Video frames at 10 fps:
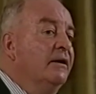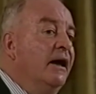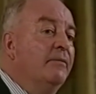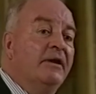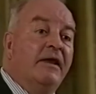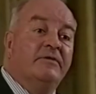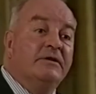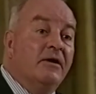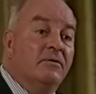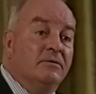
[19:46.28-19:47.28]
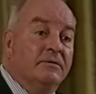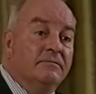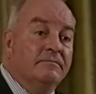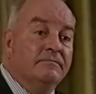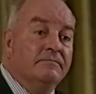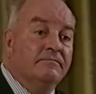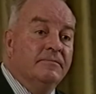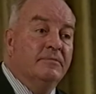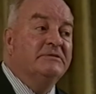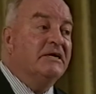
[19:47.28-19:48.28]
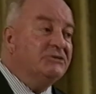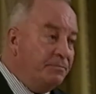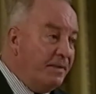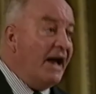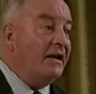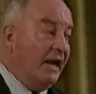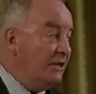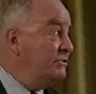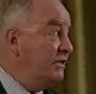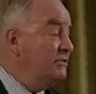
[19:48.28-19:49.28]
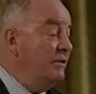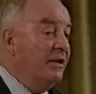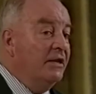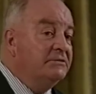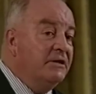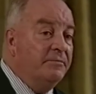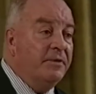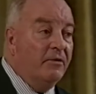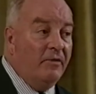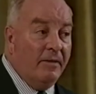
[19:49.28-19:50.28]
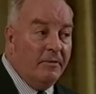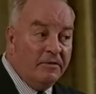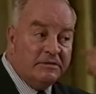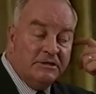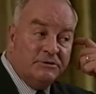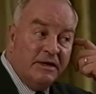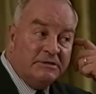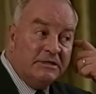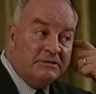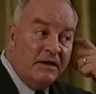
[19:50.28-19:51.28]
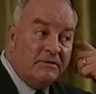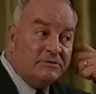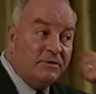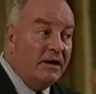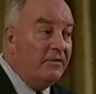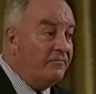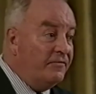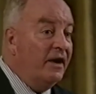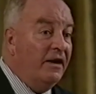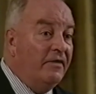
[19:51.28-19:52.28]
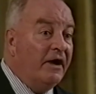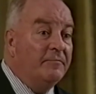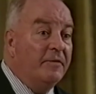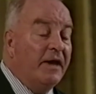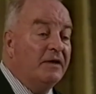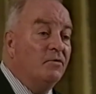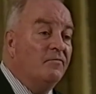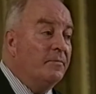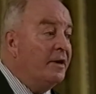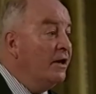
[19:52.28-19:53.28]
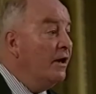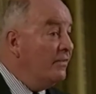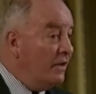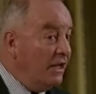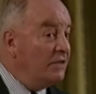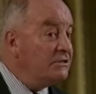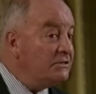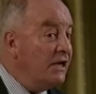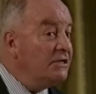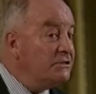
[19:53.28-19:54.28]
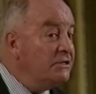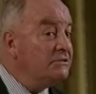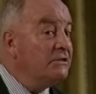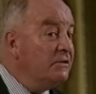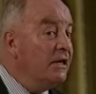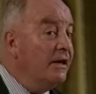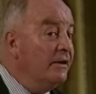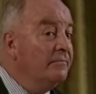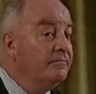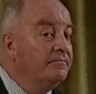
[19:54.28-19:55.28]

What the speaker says: and were never told. There was such a backlash, 60 Minutes did a program on the situation in South Australia, that finally the government backed off a bit. The legislation is still there.